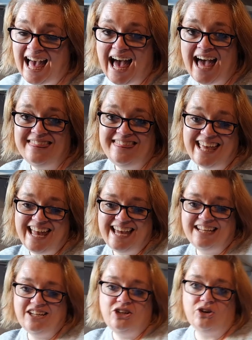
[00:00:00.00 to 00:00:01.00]
and
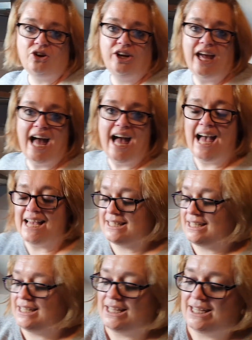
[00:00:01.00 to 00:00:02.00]
then you're going to add
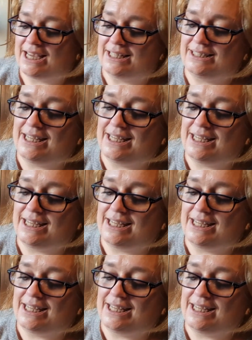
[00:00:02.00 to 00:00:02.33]
a